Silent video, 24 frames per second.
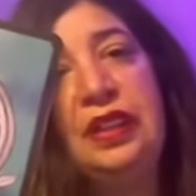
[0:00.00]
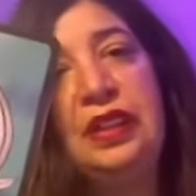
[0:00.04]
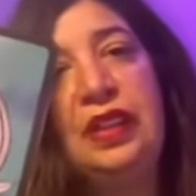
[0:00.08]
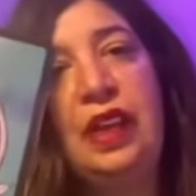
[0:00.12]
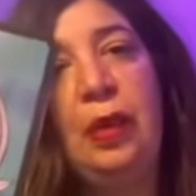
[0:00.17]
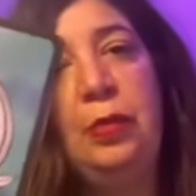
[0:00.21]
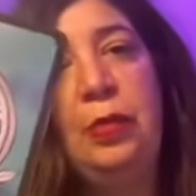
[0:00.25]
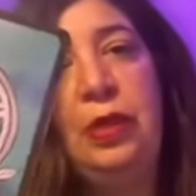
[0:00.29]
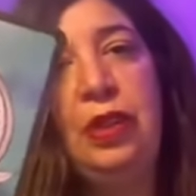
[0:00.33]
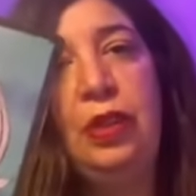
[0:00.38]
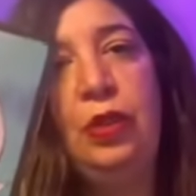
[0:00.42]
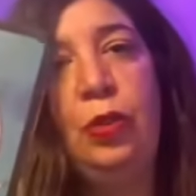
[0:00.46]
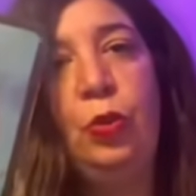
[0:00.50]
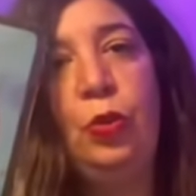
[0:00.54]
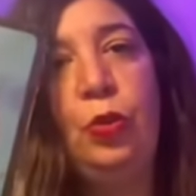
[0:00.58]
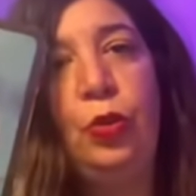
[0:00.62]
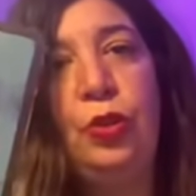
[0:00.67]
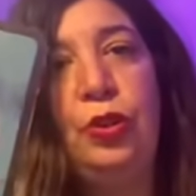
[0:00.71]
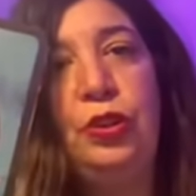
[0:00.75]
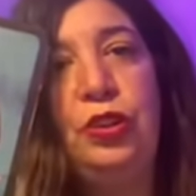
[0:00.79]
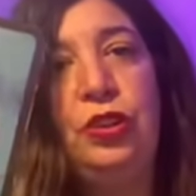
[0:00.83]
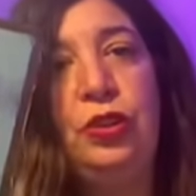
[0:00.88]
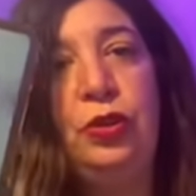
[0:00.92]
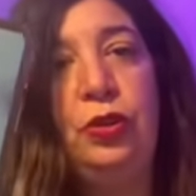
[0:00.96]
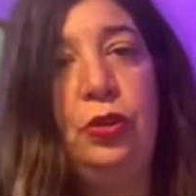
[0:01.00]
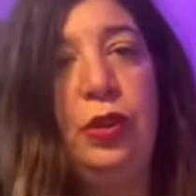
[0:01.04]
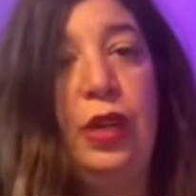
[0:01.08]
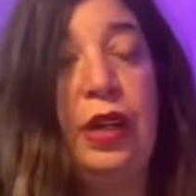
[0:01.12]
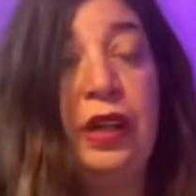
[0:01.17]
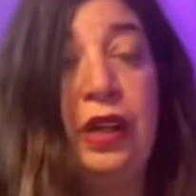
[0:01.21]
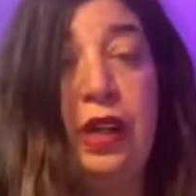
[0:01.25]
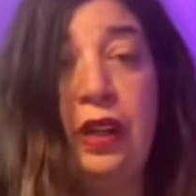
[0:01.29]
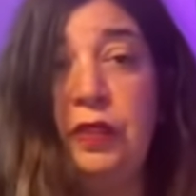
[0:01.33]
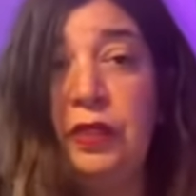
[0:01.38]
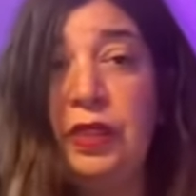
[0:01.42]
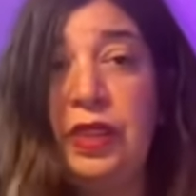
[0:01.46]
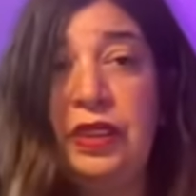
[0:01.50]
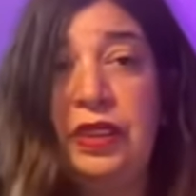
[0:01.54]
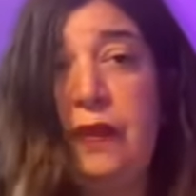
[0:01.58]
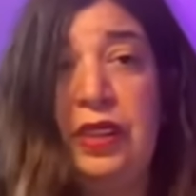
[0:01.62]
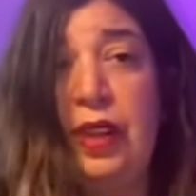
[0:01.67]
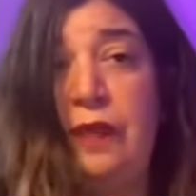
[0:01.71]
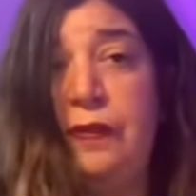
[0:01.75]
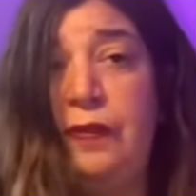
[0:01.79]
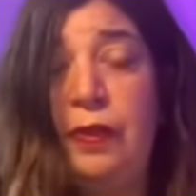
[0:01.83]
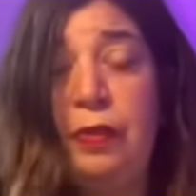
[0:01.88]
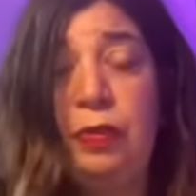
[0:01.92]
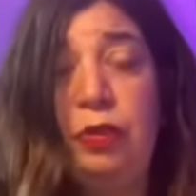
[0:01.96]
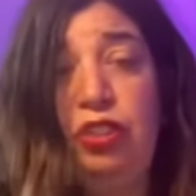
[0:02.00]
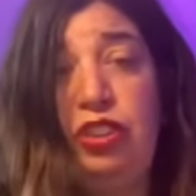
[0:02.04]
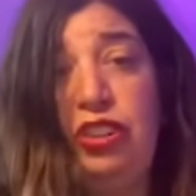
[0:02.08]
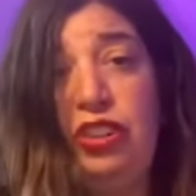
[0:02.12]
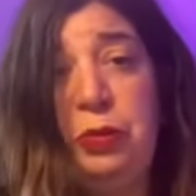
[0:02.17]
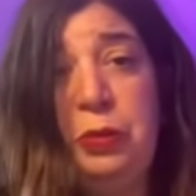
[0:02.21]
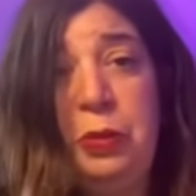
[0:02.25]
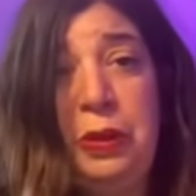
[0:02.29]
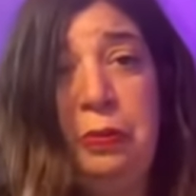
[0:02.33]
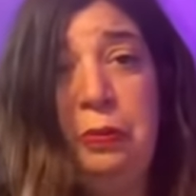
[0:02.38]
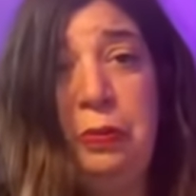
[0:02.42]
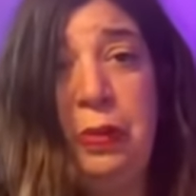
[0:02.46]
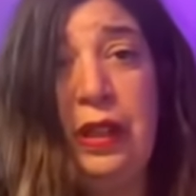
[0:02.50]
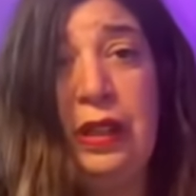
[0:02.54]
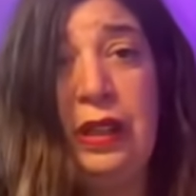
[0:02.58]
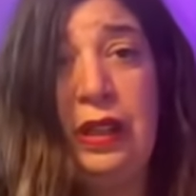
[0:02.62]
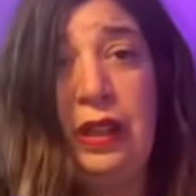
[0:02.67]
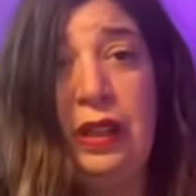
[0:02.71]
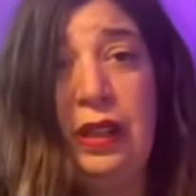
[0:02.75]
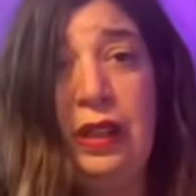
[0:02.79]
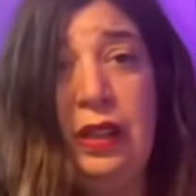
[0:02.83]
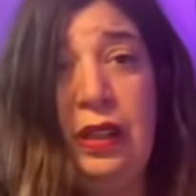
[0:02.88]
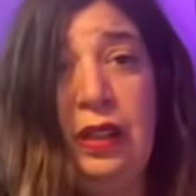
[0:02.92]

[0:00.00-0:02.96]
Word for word: coming towards you. A gift doesn't have to just be money.